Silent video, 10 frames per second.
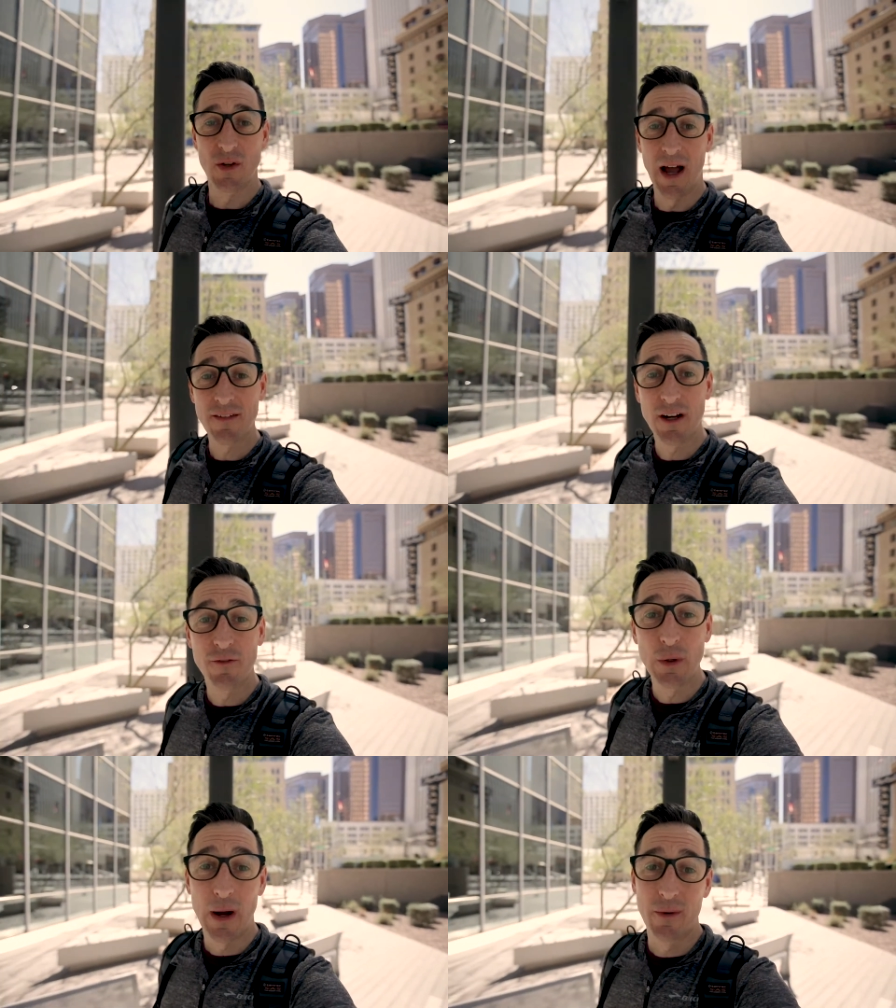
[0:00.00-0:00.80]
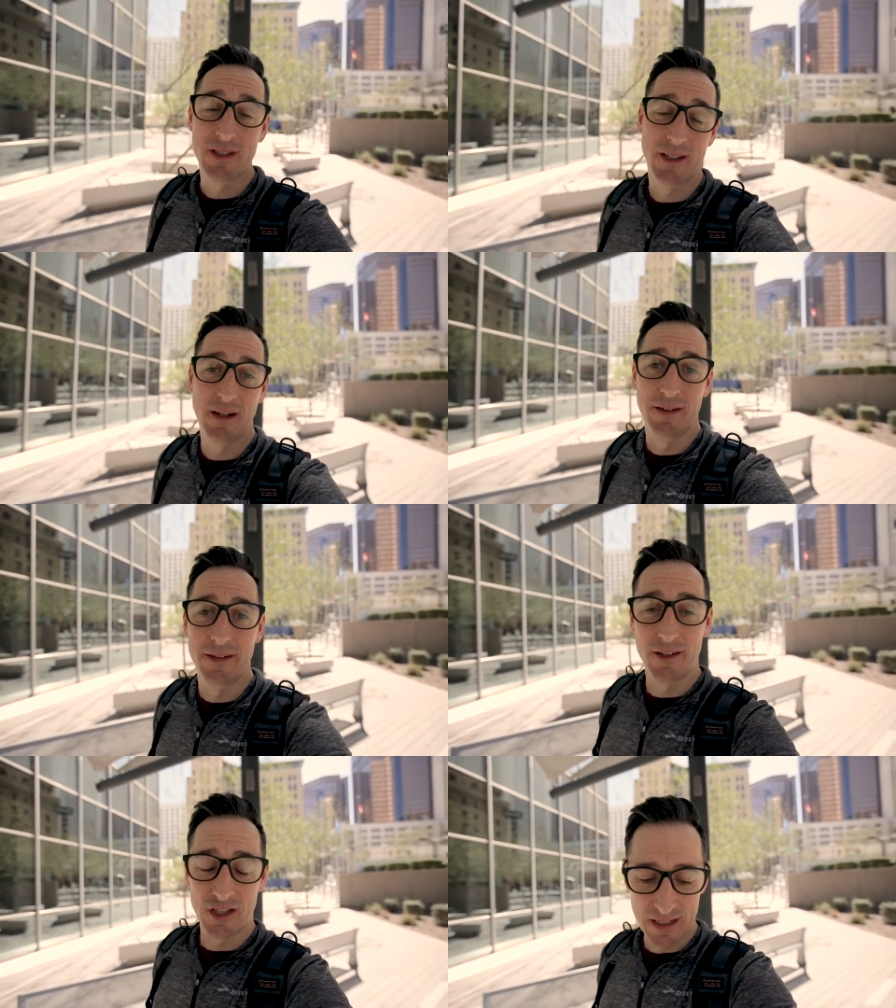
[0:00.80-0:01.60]
So I've got a few hours to kill
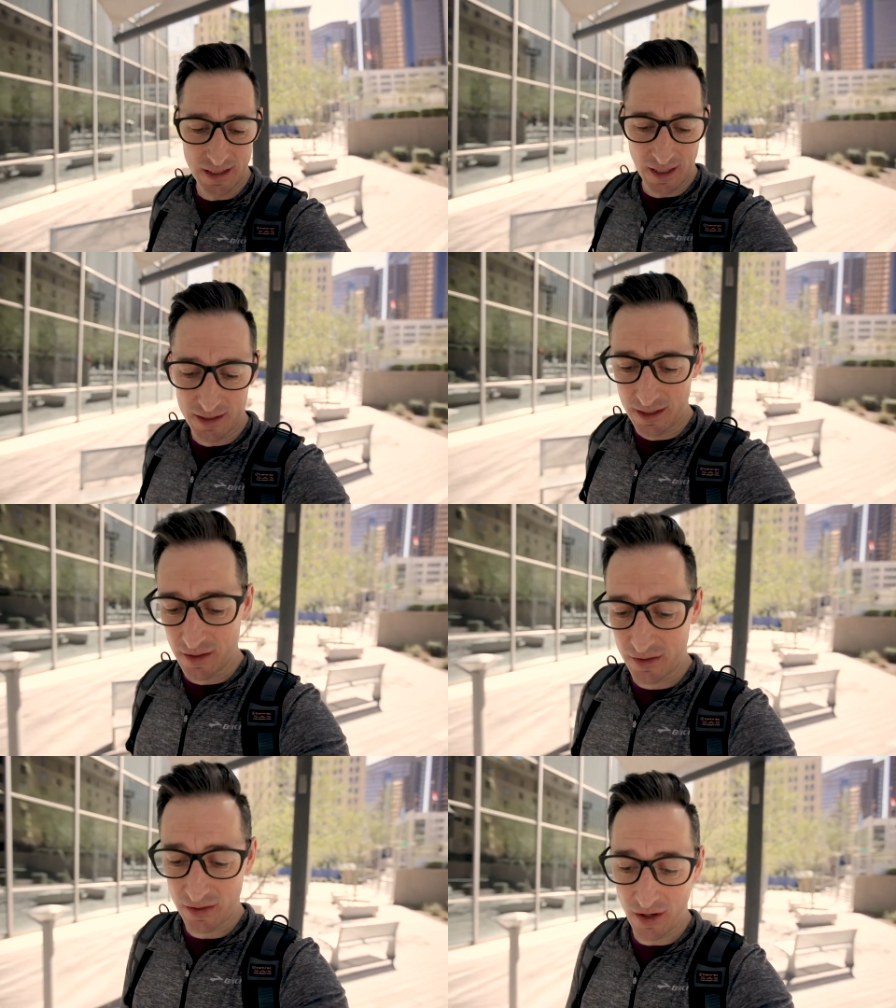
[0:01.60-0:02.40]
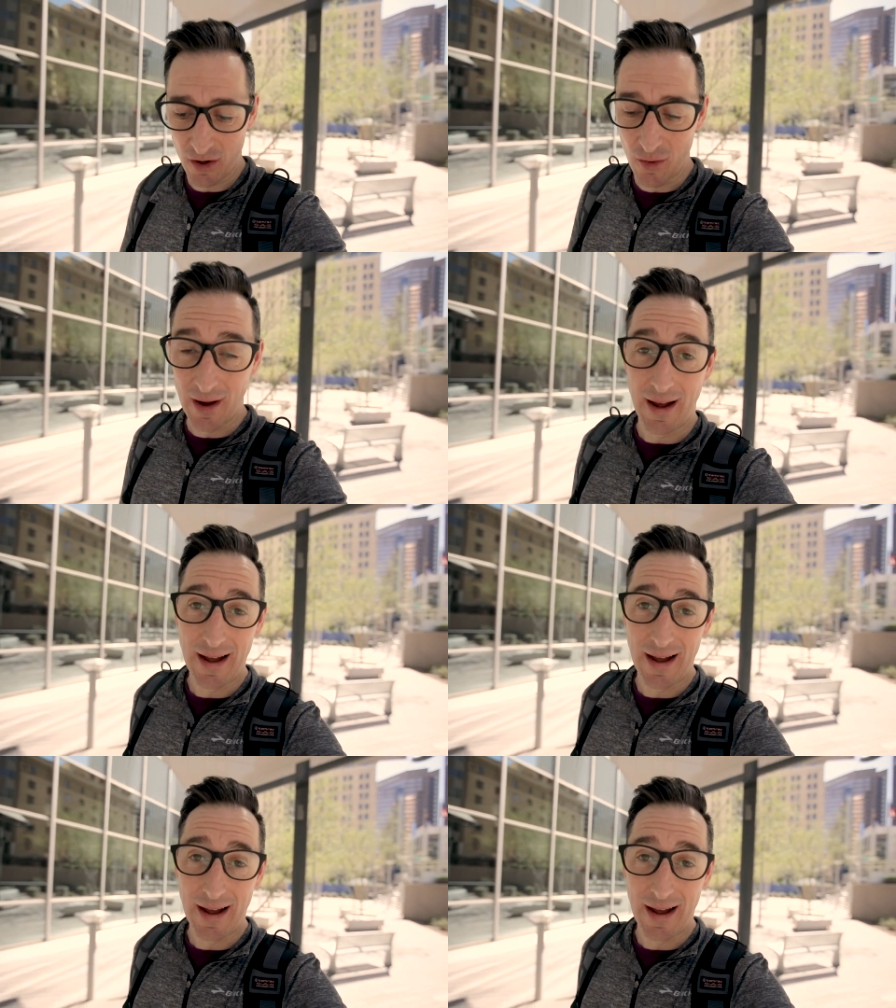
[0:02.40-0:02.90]
until Jason gets here, so